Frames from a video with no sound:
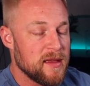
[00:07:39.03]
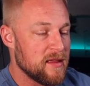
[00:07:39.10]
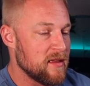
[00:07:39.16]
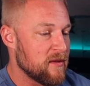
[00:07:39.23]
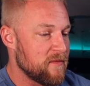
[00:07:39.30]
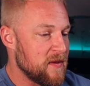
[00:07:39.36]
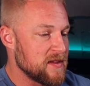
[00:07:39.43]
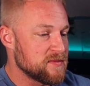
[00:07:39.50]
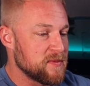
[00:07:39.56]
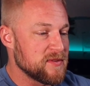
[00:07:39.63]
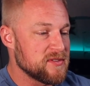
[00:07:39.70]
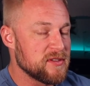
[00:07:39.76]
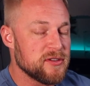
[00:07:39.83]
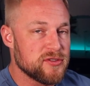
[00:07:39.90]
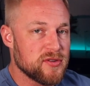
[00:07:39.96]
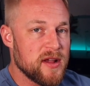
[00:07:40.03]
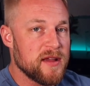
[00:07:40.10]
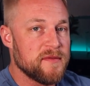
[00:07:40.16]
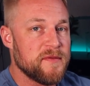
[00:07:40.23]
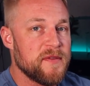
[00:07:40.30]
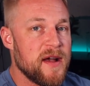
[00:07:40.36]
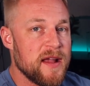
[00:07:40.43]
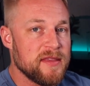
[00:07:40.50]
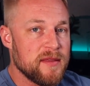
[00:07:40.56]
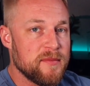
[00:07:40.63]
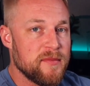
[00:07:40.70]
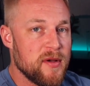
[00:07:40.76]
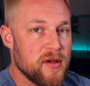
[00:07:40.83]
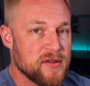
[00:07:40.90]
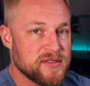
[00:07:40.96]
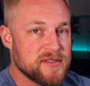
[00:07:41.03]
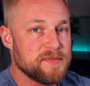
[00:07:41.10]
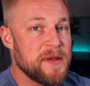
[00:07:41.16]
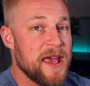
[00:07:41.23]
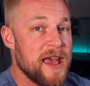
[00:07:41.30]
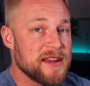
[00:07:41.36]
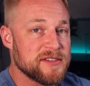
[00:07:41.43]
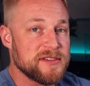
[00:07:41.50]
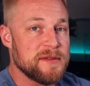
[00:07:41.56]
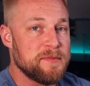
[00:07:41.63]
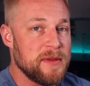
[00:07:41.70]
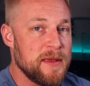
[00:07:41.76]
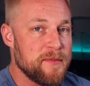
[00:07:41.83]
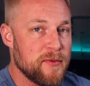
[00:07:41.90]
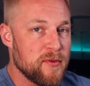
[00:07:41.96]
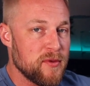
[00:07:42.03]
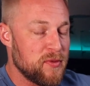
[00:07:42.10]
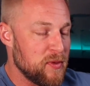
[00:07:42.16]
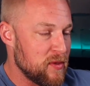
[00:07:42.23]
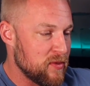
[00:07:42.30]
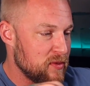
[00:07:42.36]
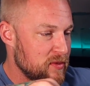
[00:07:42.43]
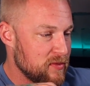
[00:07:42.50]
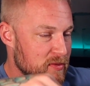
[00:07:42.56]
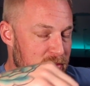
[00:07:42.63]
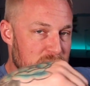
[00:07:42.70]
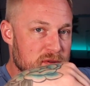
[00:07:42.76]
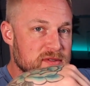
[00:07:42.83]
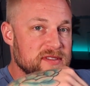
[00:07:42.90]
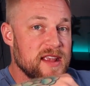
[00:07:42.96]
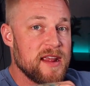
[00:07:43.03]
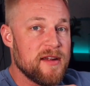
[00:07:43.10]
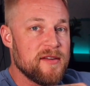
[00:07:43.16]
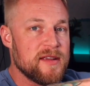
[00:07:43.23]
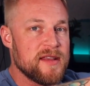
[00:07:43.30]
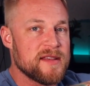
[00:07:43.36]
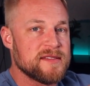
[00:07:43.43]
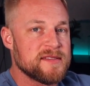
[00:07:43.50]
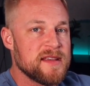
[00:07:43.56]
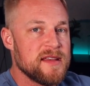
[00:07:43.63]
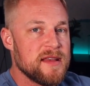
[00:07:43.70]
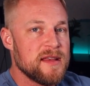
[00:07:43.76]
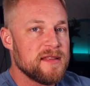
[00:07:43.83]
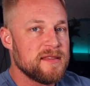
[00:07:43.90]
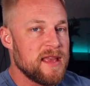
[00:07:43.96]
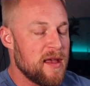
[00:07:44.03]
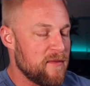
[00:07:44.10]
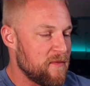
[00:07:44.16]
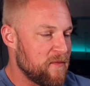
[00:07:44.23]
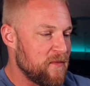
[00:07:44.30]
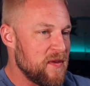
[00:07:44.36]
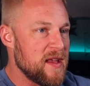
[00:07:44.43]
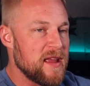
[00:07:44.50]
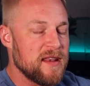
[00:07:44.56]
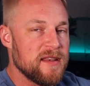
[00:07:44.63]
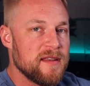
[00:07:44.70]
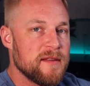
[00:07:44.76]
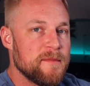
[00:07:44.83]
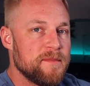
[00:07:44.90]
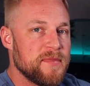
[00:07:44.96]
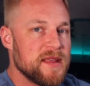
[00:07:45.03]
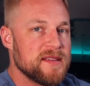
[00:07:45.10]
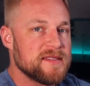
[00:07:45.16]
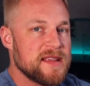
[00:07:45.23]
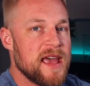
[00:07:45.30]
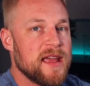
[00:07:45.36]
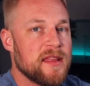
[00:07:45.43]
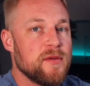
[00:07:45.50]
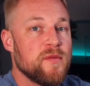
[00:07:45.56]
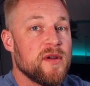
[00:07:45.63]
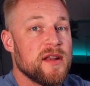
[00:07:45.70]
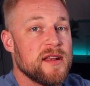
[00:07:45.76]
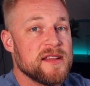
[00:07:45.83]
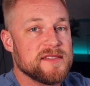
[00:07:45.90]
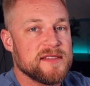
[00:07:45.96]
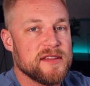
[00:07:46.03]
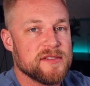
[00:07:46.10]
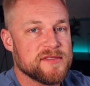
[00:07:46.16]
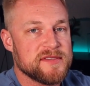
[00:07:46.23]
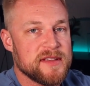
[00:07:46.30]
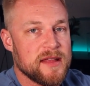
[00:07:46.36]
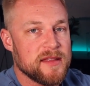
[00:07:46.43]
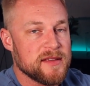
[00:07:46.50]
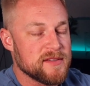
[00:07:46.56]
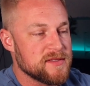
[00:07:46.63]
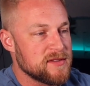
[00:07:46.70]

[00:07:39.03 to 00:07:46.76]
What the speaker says: Now, Facebook's going to try and find the most passionate people within those areas that fit exactly what it is that you're selling.